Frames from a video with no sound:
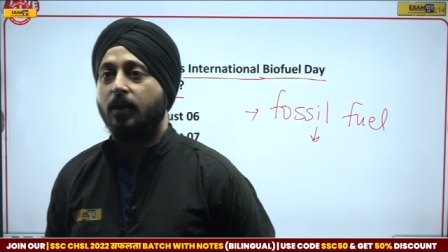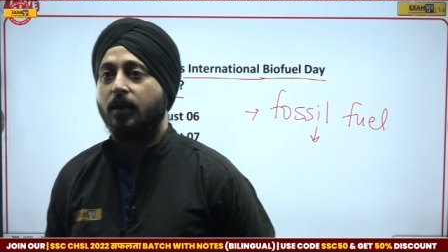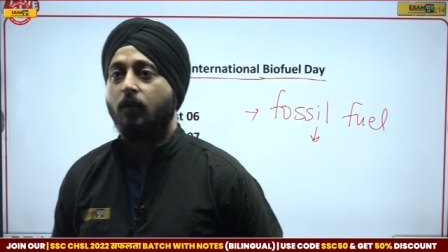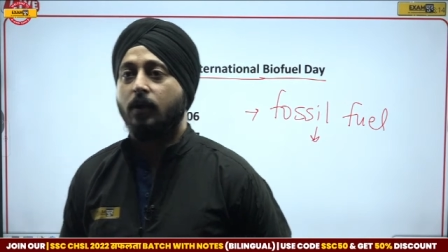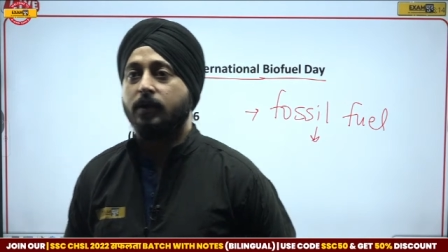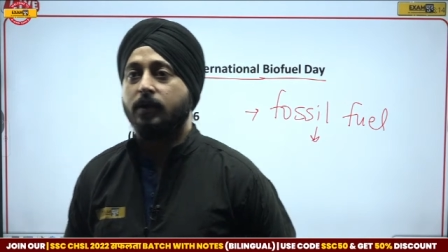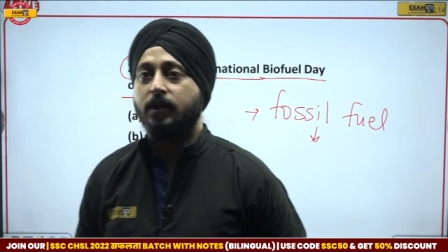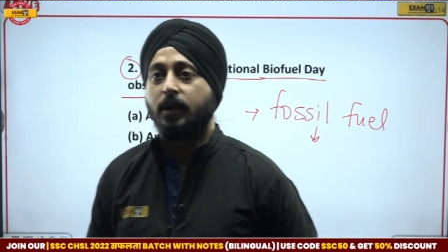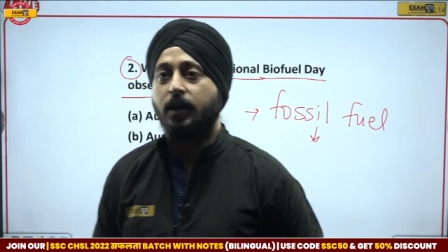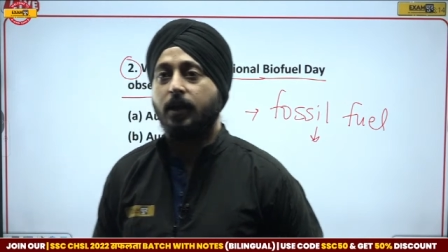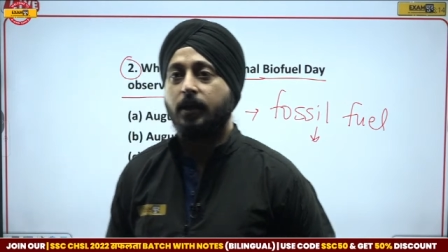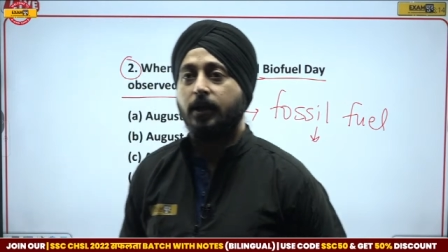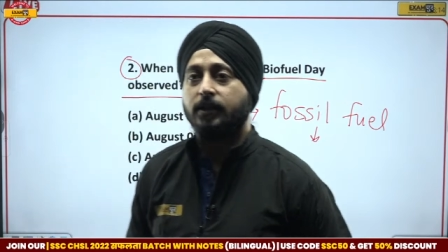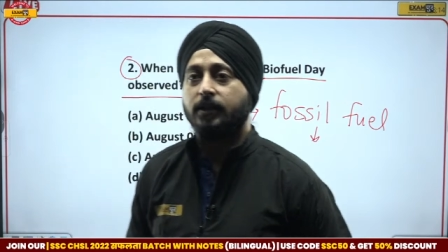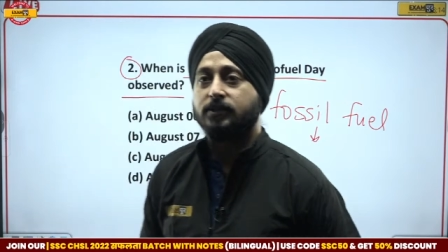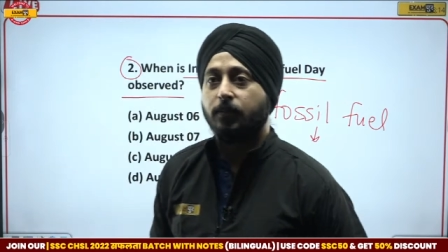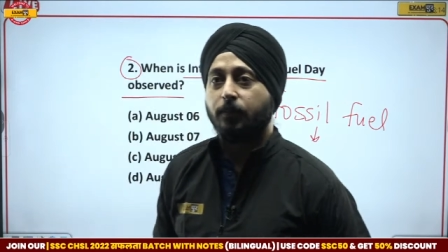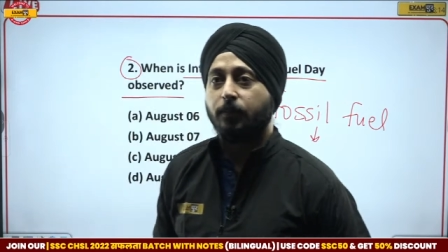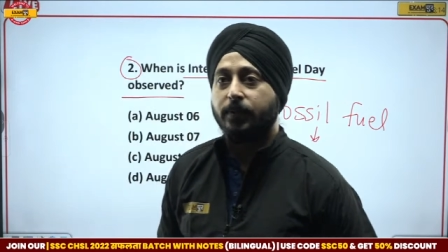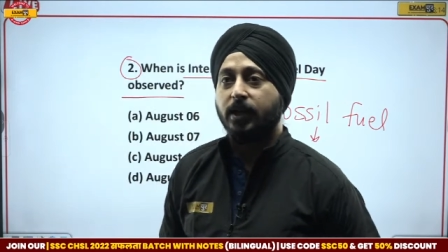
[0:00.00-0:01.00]
what is the correct
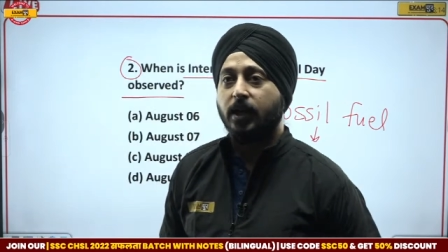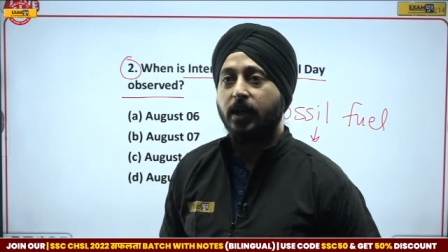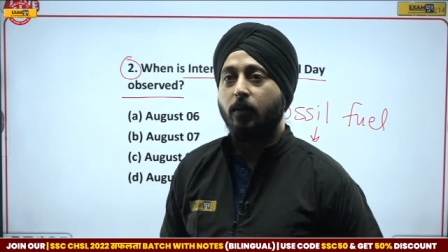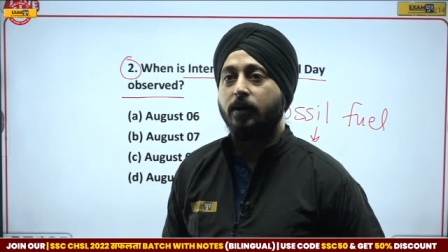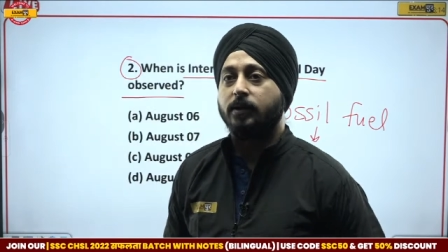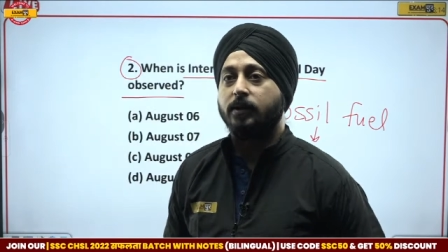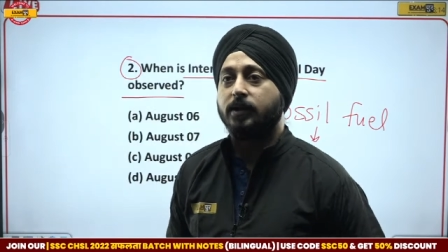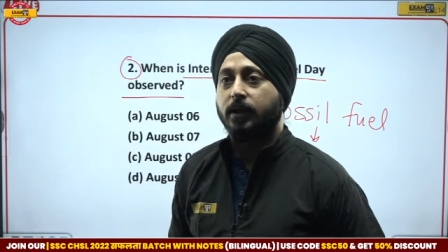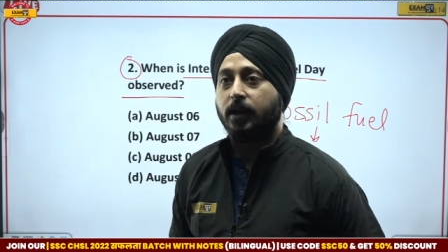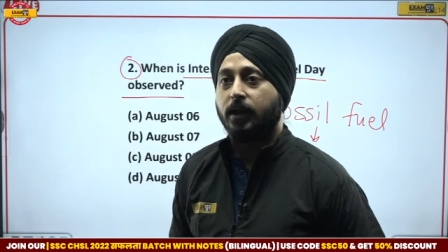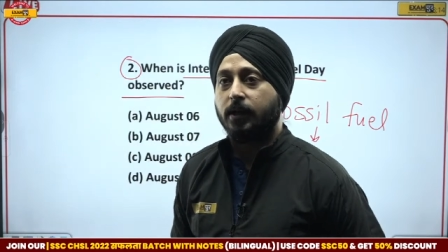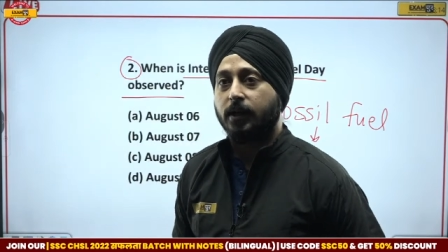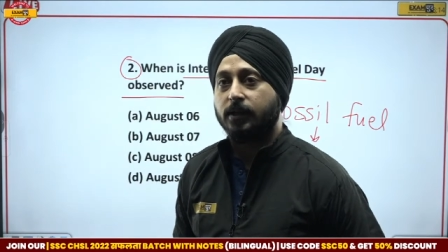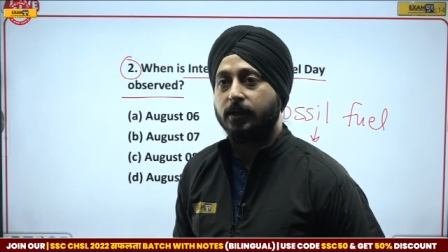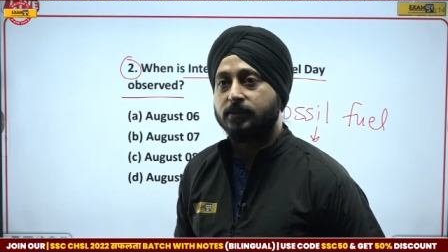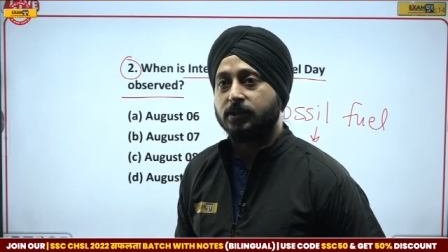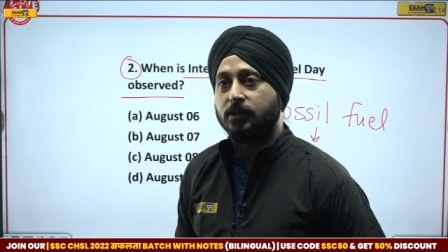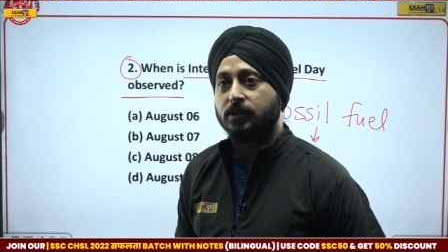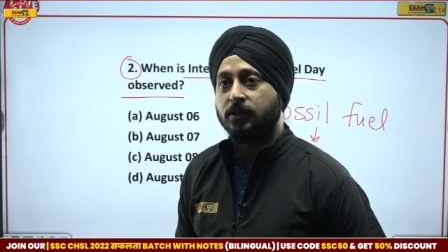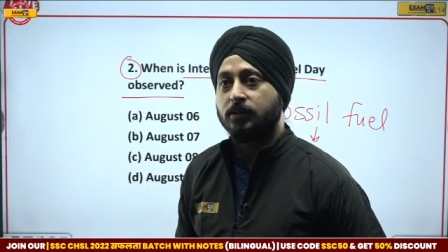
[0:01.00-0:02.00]
answer priya what is the correct
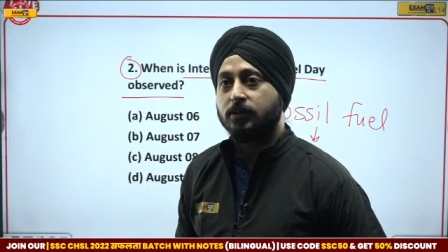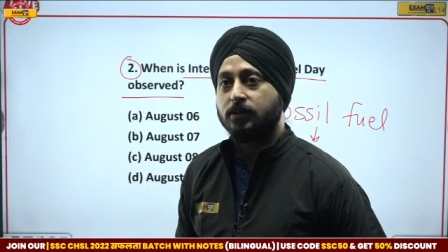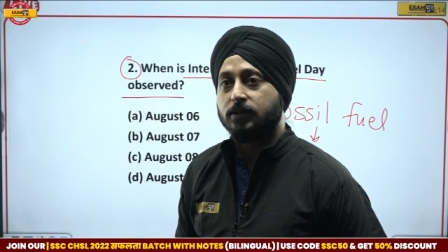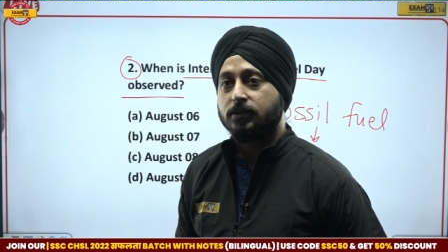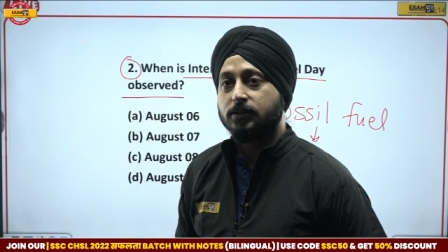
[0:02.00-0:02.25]
answer